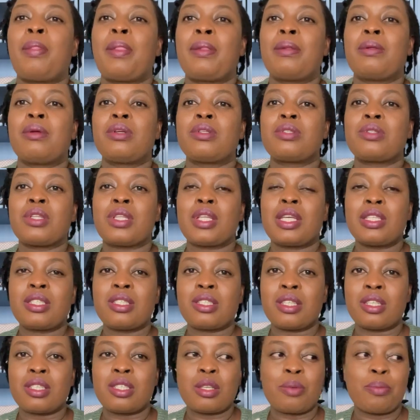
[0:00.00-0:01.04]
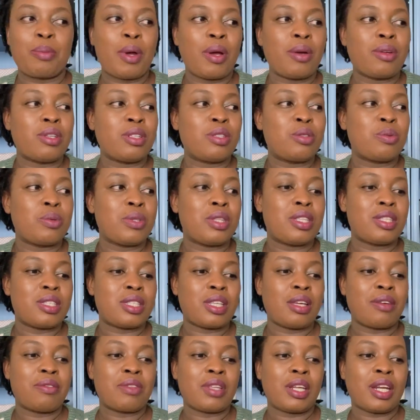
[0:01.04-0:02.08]
So that's just about it with the
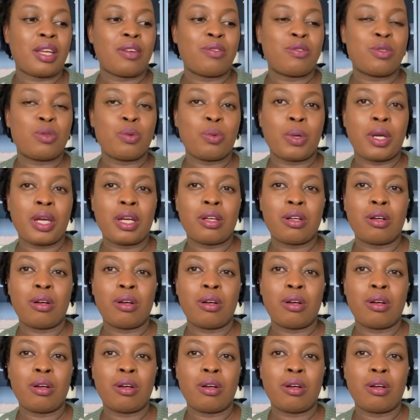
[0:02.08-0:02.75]
stuff that I have to work